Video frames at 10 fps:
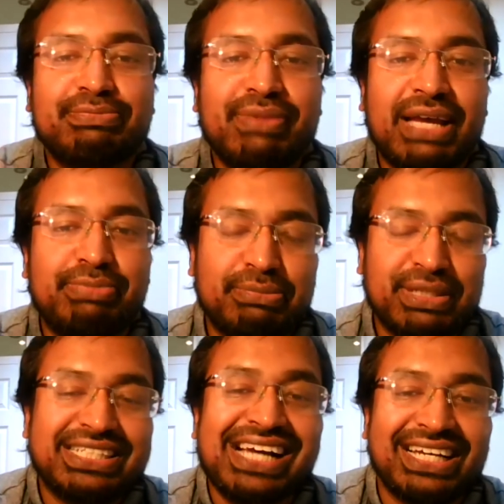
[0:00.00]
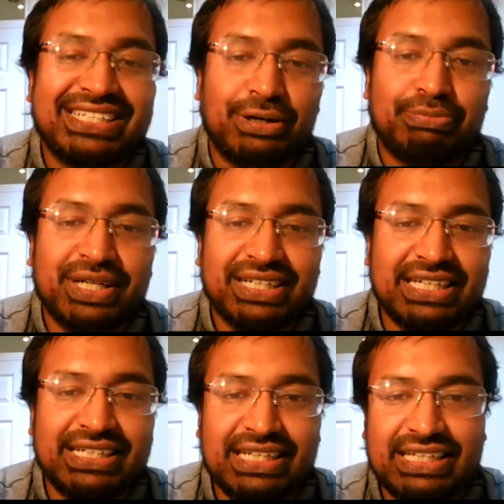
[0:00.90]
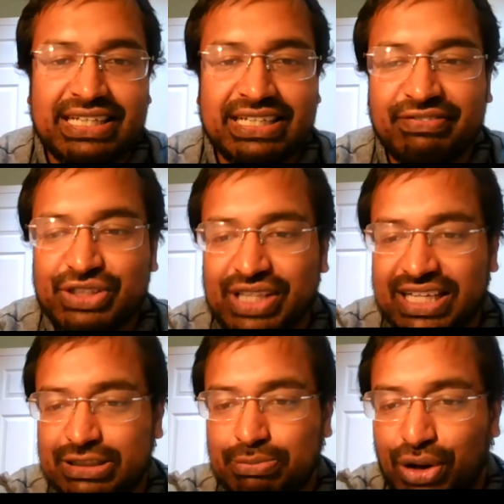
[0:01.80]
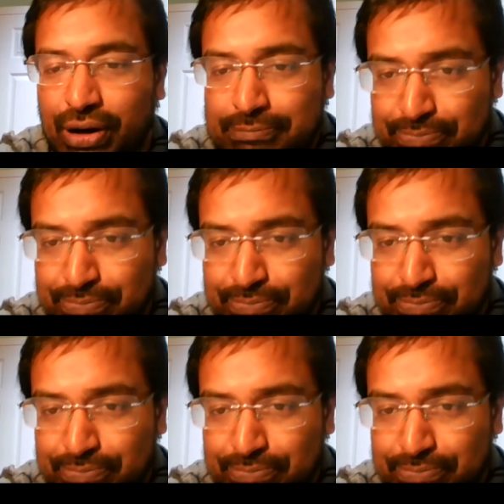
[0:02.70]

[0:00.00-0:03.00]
may be a bit tied up in giving you that support.